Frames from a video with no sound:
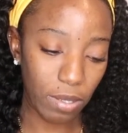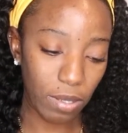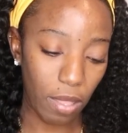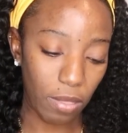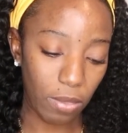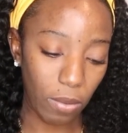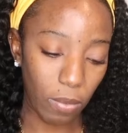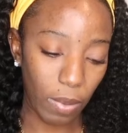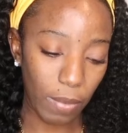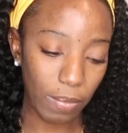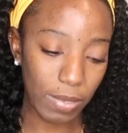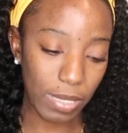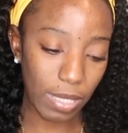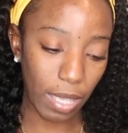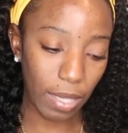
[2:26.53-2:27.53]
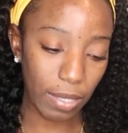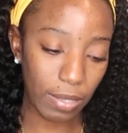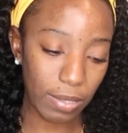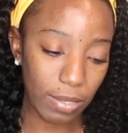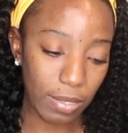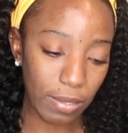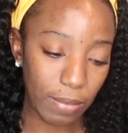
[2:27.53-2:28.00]
on the
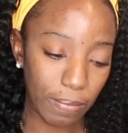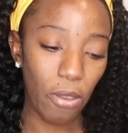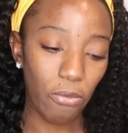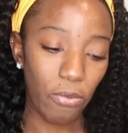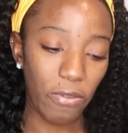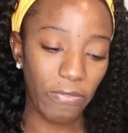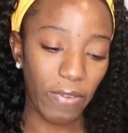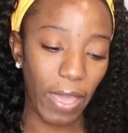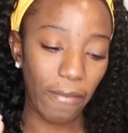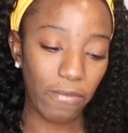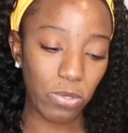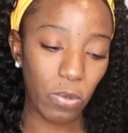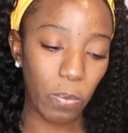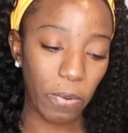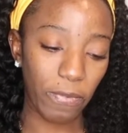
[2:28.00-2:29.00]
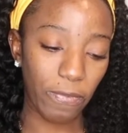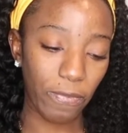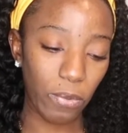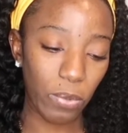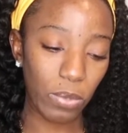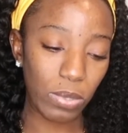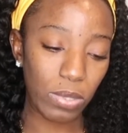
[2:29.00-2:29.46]
website. Revive
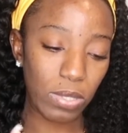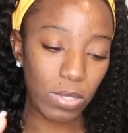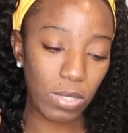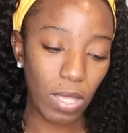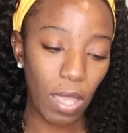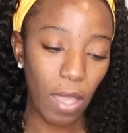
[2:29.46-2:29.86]
Superfoods,